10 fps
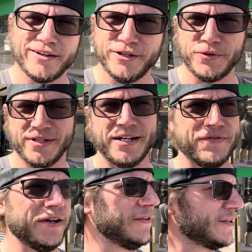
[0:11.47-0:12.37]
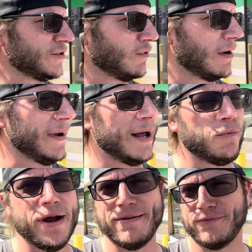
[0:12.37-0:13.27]
to do with today's video. That's just where I'm at. I'm
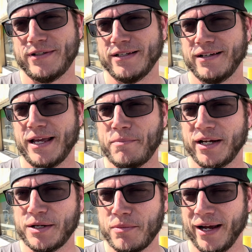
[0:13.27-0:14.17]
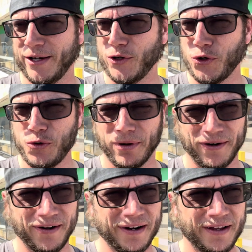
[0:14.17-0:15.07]
waiting to get picked up by Uber